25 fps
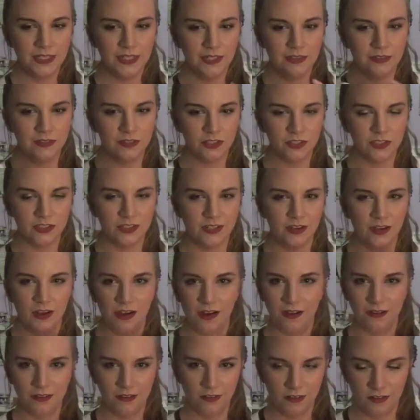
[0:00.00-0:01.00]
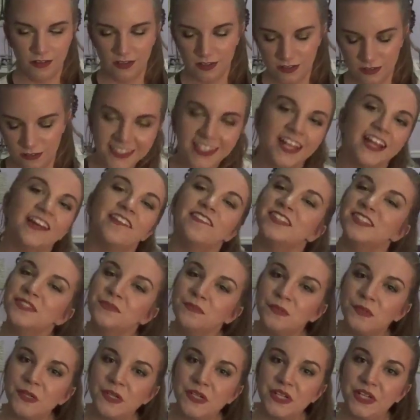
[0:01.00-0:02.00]
is just not good. Have
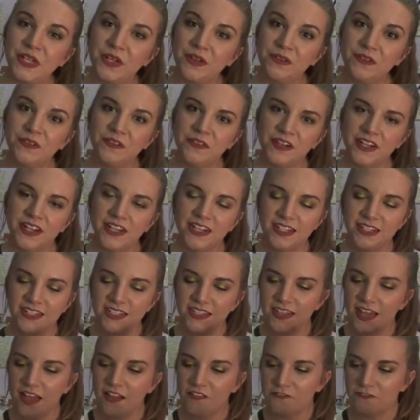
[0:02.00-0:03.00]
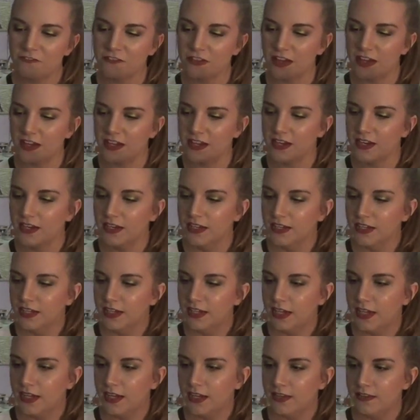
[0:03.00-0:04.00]
some more deodorant. It's not fun.
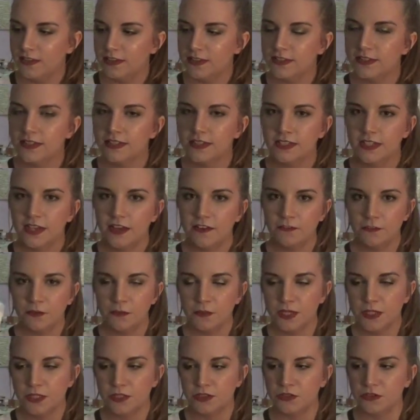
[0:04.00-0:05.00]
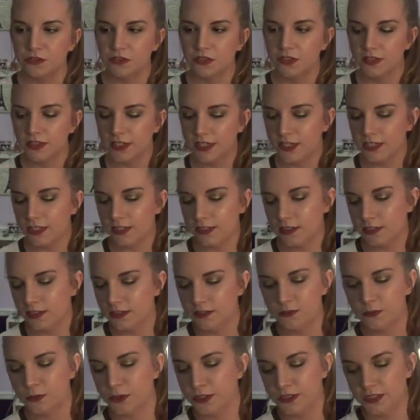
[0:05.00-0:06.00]
This is a Dove Original Clean.
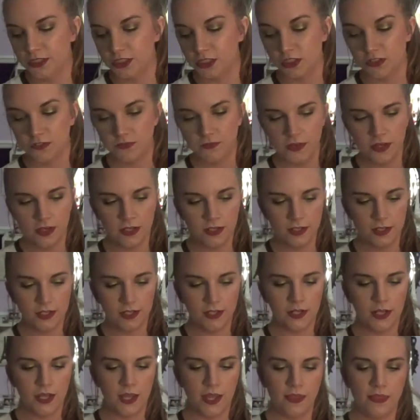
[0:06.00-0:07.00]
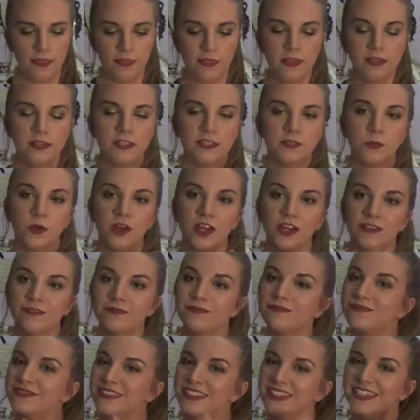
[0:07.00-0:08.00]
It works just fine, and this
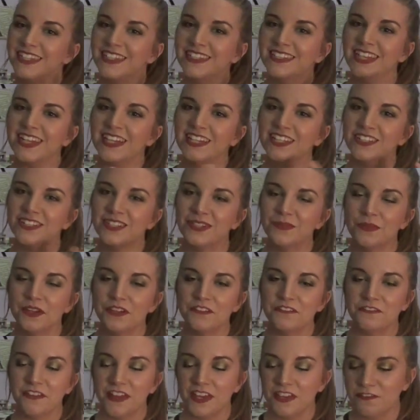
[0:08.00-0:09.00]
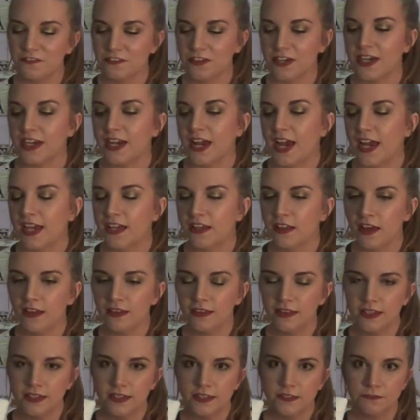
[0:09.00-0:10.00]
one is actually my favorite. I
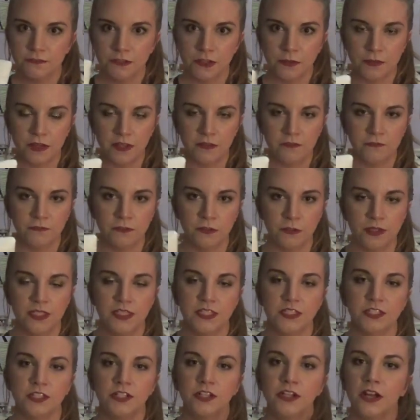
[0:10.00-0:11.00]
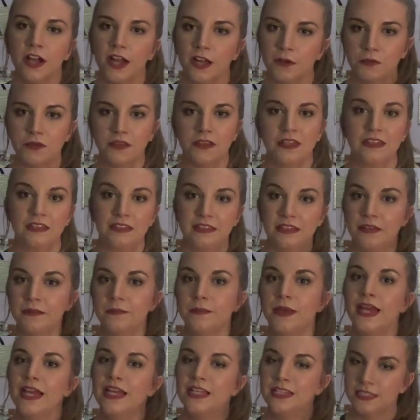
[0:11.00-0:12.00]
got this from Influencer. I will link
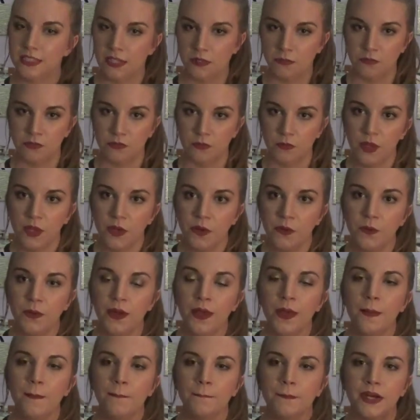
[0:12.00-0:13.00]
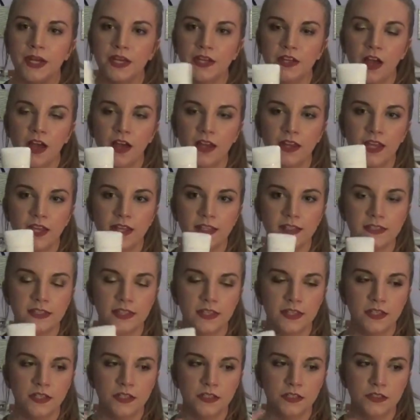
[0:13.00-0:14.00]
them down below, but I got it
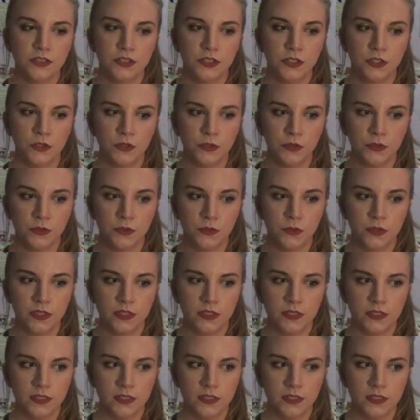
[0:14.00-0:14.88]
to